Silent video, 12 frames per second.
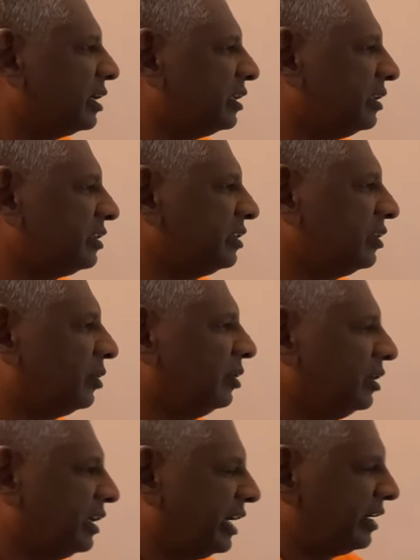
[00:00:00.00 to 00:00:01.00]
This is an
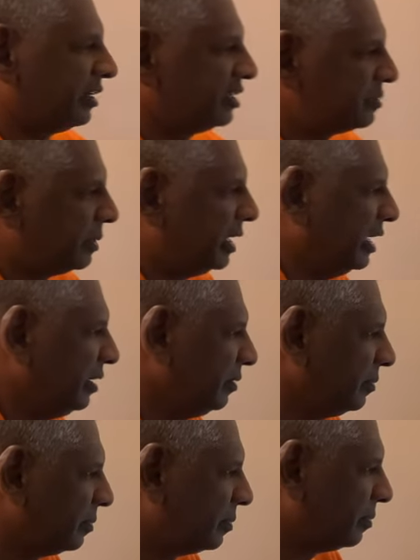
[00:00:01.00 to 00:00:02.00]
old heritage
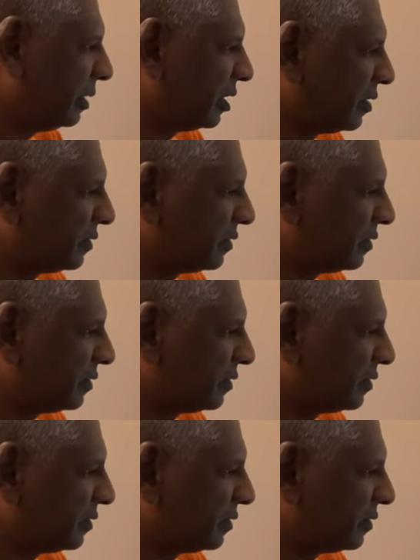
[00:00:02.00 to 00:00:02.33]
building made out of